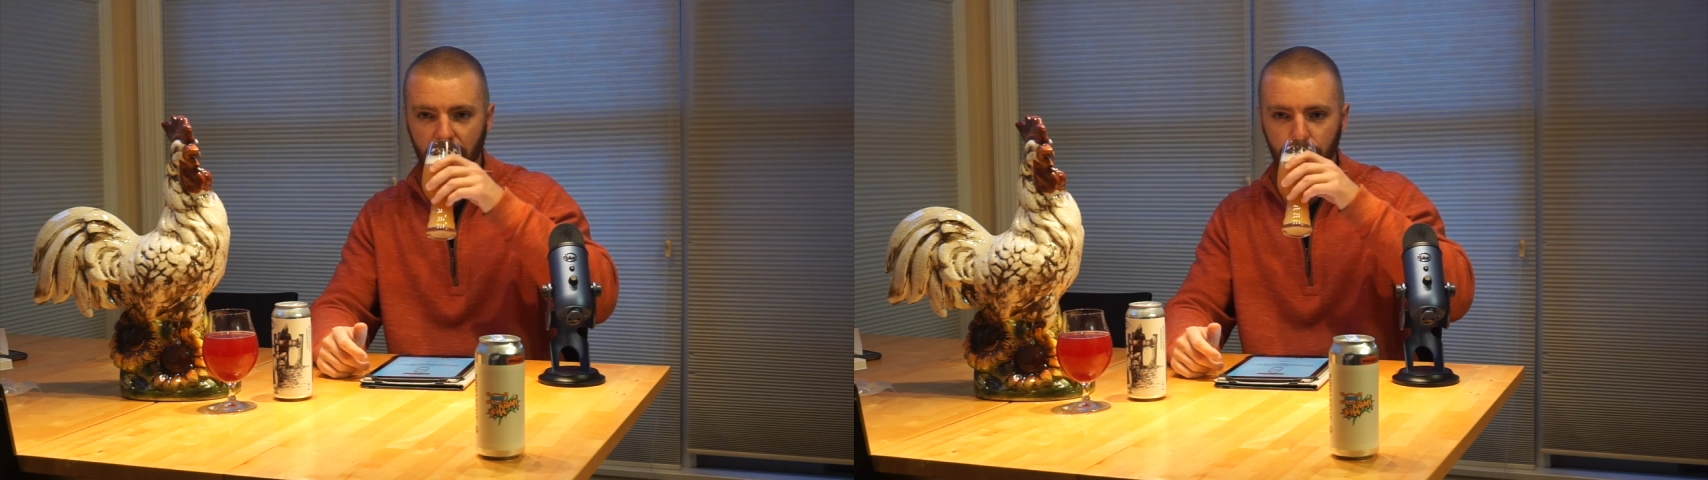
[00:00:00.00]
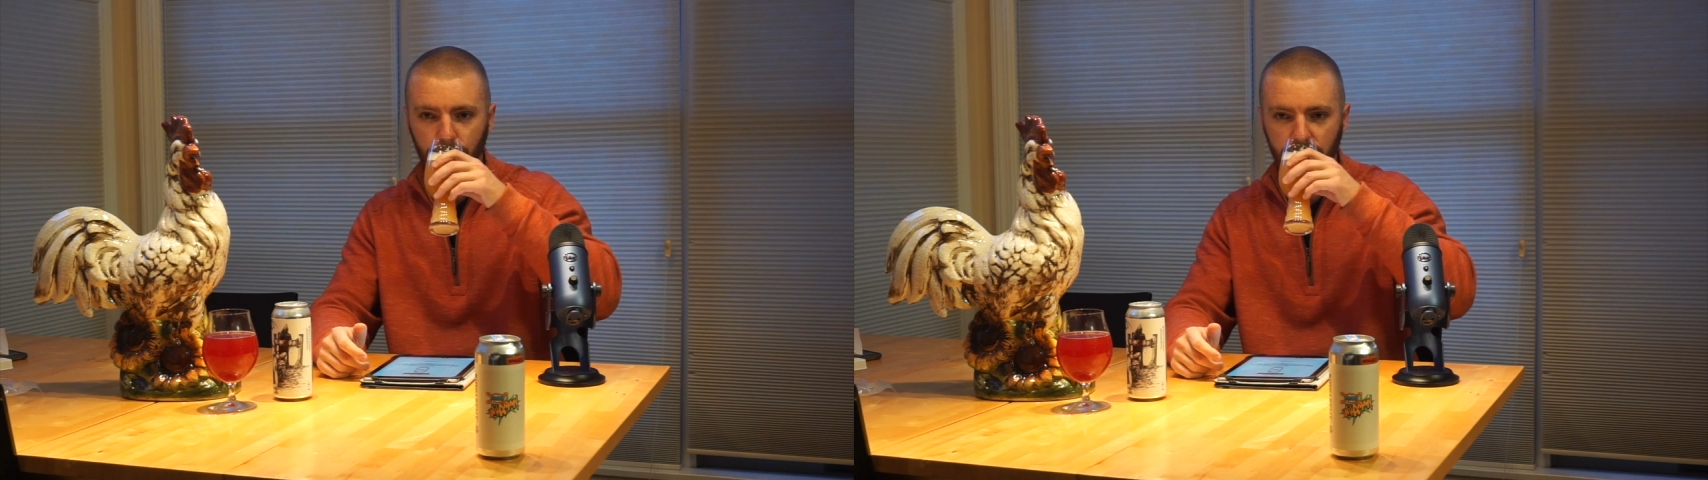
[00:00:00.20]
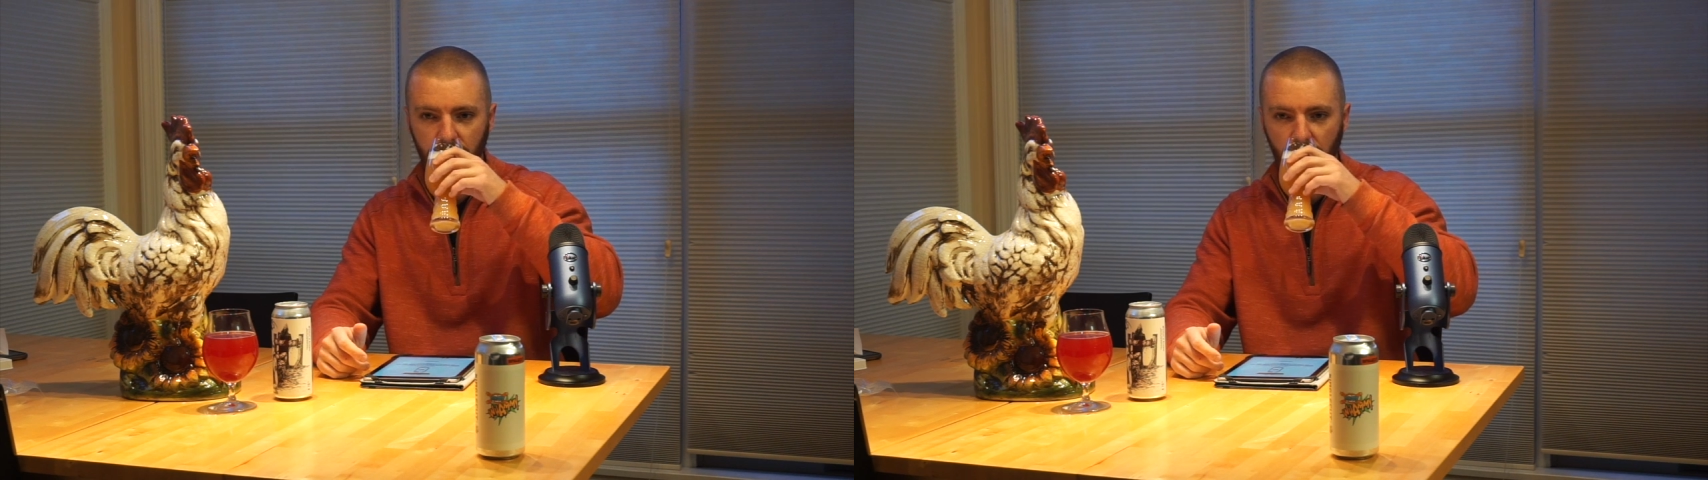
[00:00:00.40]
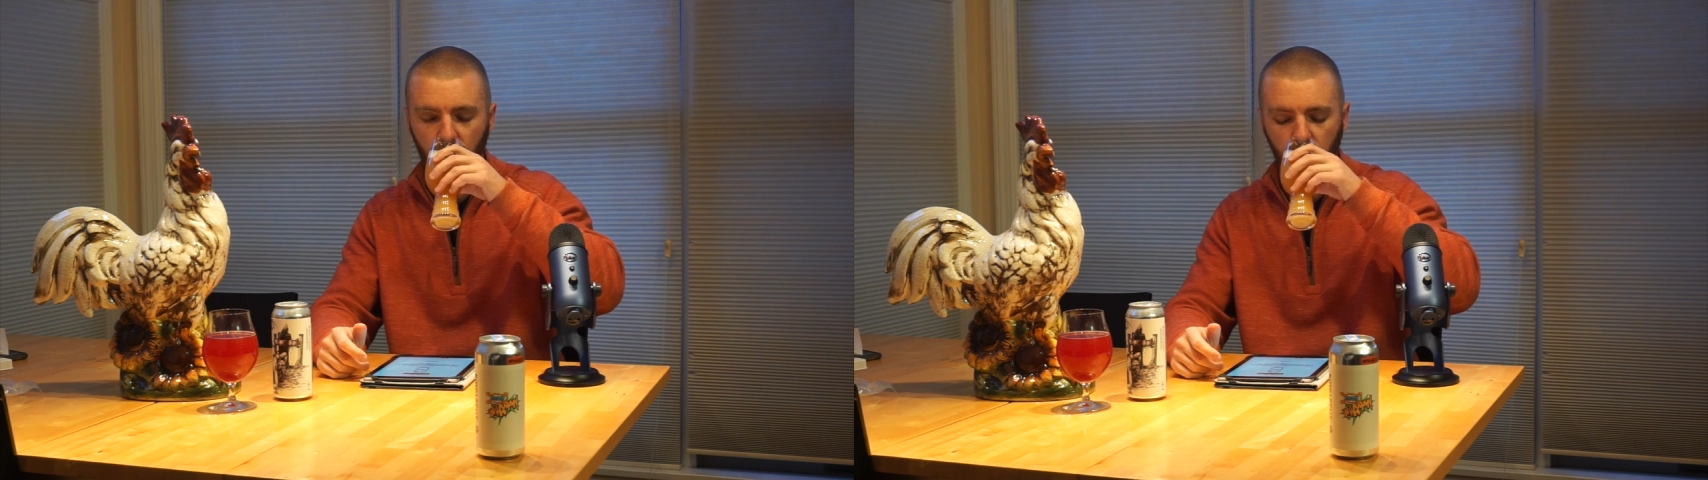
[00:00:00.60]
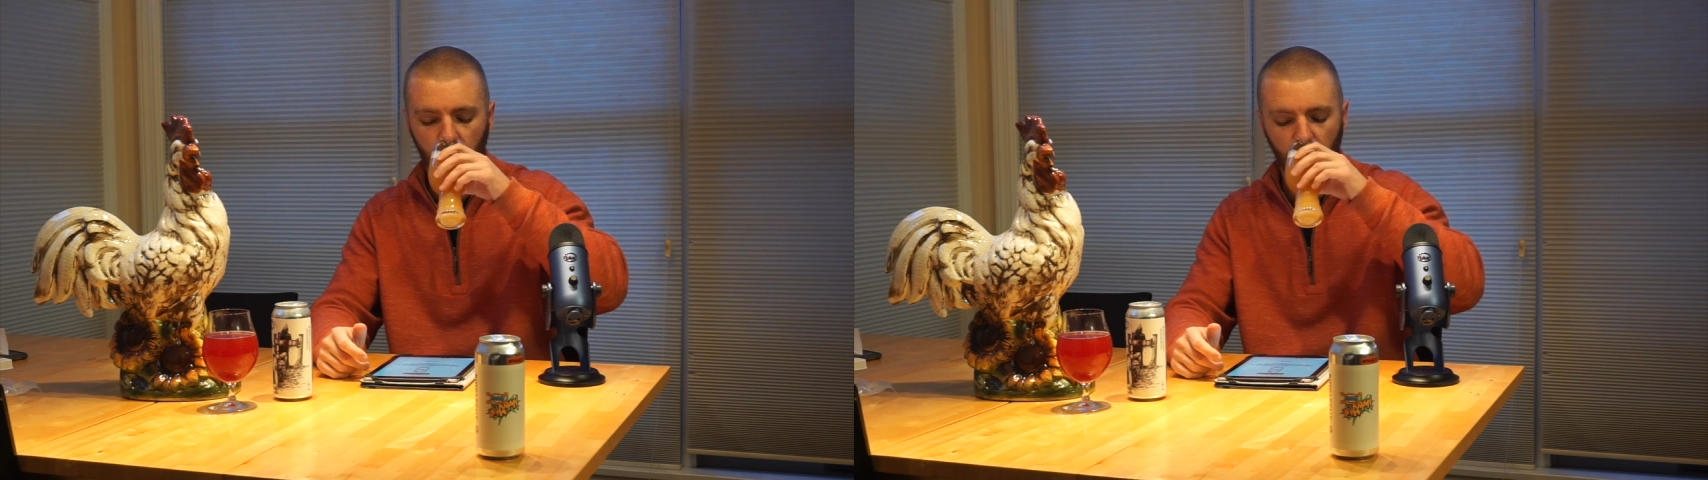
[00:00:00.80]
8%
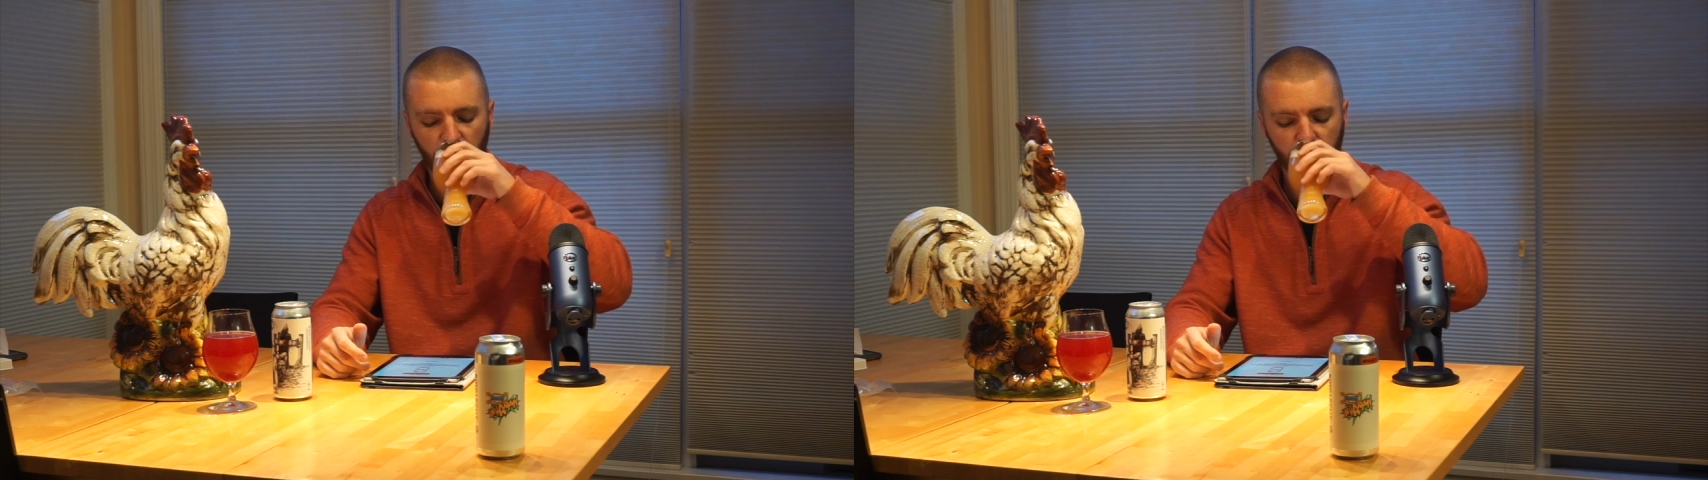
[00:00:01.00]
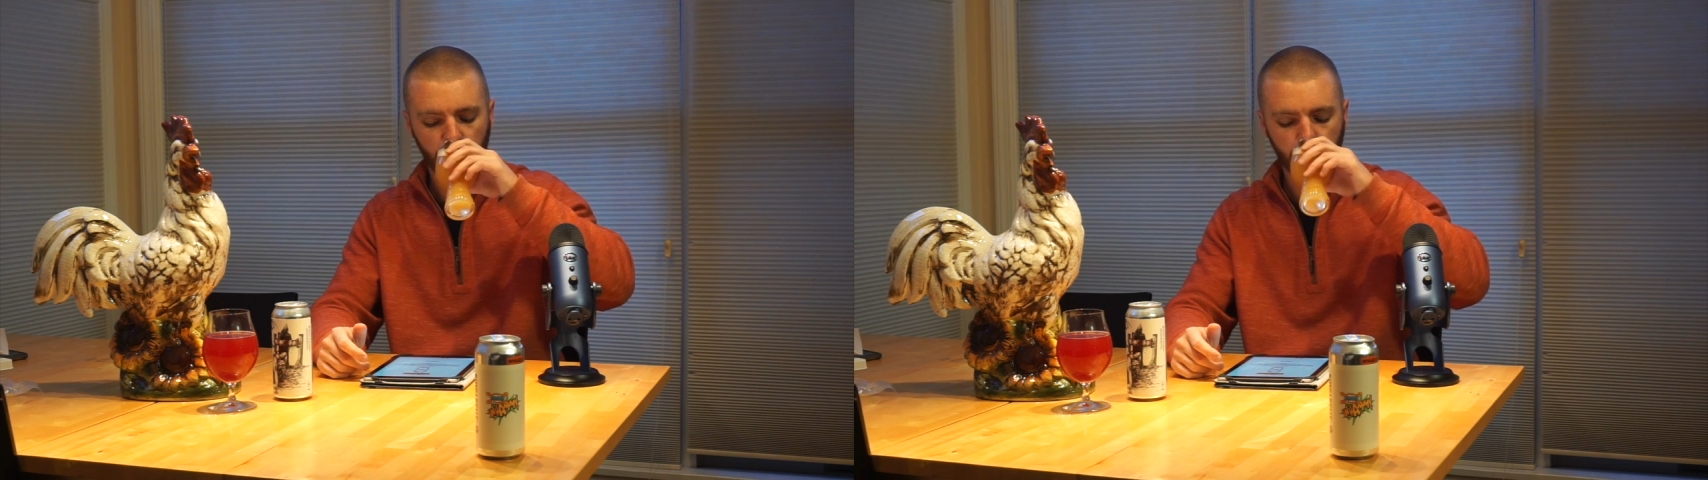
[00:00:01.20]
alcohol.